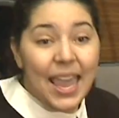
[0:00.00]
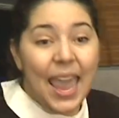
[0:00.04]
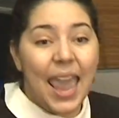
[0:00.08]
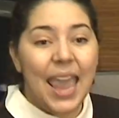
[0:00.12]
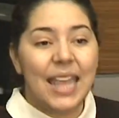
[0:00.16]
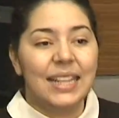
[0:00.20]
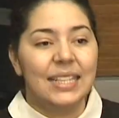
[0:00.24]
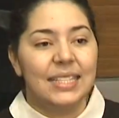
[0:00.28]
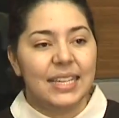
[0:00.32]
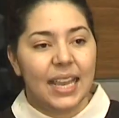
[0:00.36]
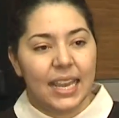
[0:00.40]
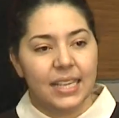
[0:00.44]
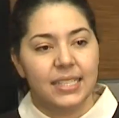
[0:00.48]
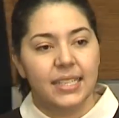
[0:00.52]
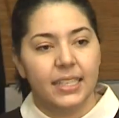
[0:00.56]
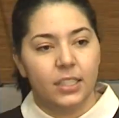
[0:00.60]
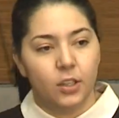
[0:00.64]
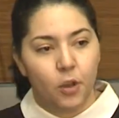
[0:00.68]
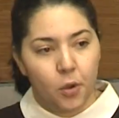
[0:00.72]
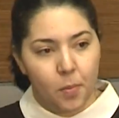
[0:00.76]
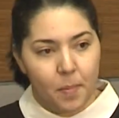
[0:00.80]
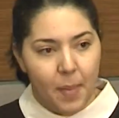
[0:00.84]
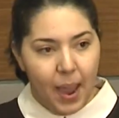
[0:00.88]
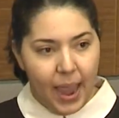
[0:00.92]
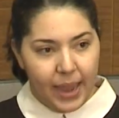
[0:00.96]
and tested
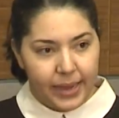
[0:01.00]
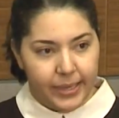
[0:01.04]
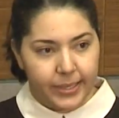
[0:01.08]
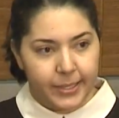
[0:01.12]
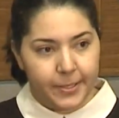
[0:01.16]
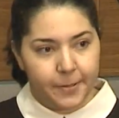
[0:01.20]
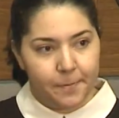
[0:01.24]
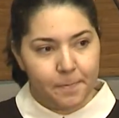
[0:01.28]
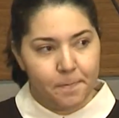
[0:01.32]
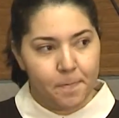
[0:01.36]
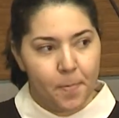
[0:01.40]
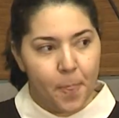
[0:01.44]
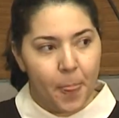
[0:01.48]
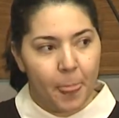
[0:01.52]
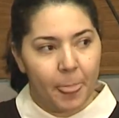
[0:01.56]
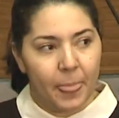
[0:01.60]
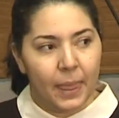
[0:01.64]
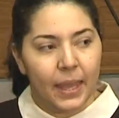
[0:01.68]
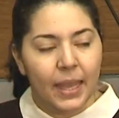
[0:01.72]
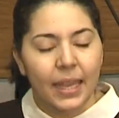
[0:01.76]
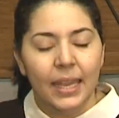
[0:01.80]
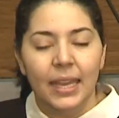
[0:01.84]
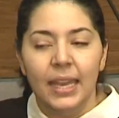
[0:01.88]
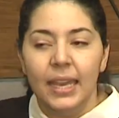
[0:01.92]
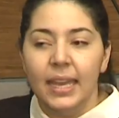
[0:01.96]
on mice.
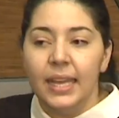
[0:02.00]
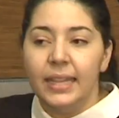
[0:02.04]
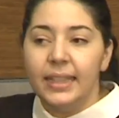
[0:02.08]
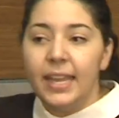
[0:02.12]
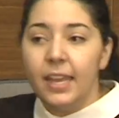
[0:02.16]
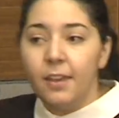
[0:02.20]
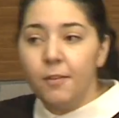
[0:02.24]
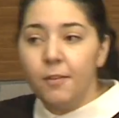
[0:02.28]
The